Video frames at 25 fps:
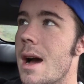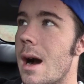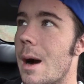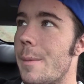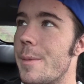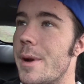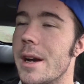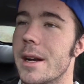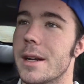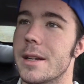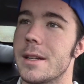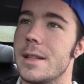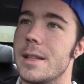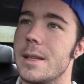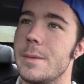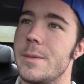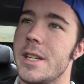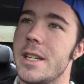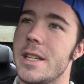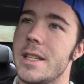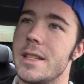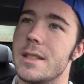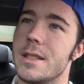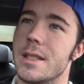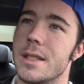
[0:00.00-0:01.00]
I'm not going to
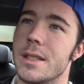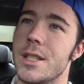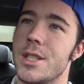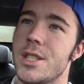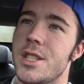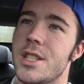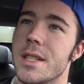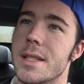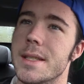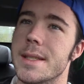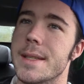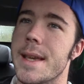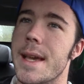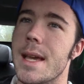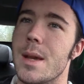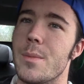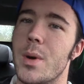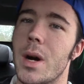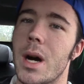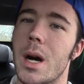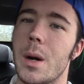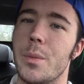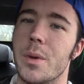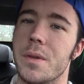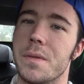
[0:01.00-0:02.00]
limit it to just
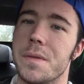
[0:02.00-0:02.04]
K-pop.